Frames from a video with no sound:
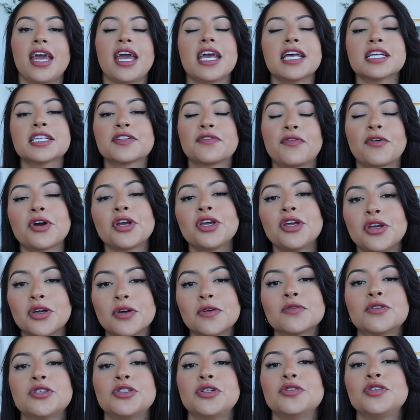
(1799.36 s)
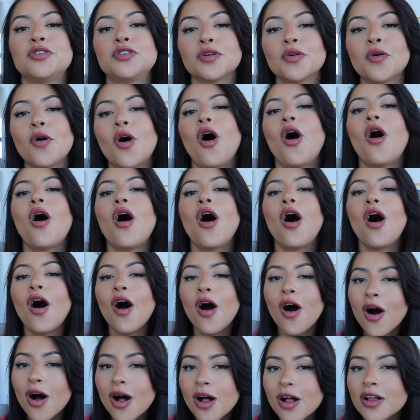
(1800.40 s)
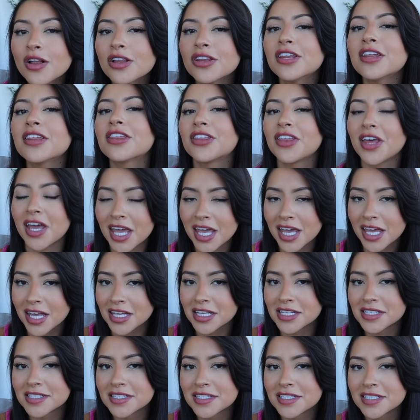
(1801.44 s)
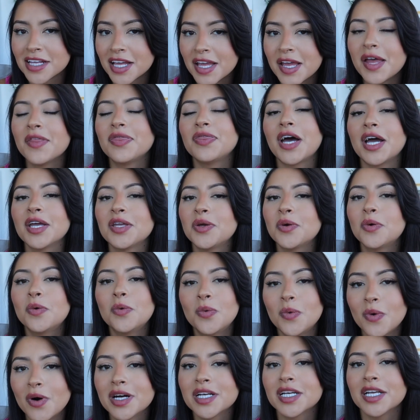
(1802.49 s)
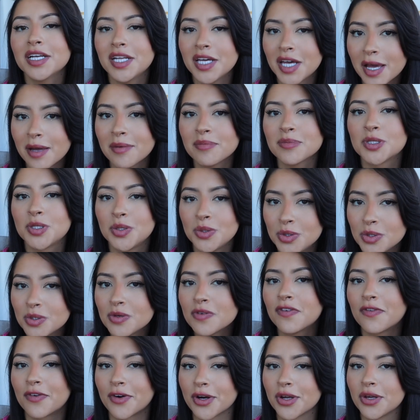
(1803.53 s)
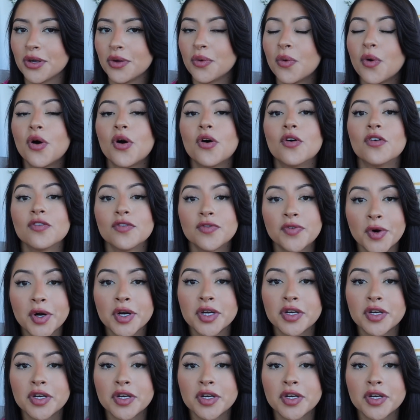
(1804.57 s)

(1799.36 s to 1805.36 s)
is for you to do all the things that you wanted him to do for you, for